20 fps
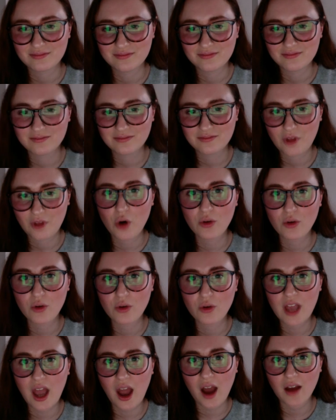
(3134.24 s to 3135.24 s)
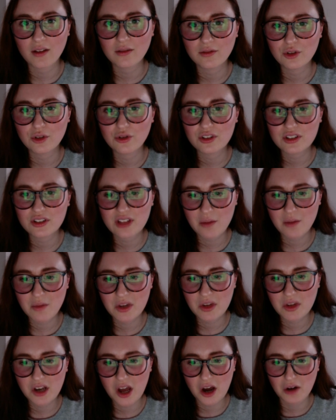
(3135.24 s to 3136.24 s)
Oh yeah, you just let me
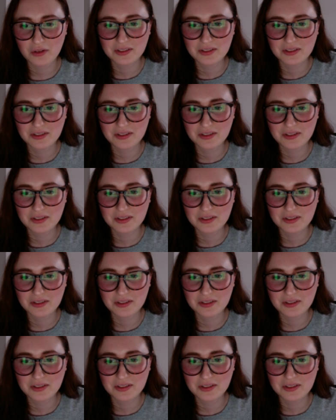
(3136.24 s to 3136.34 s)
know.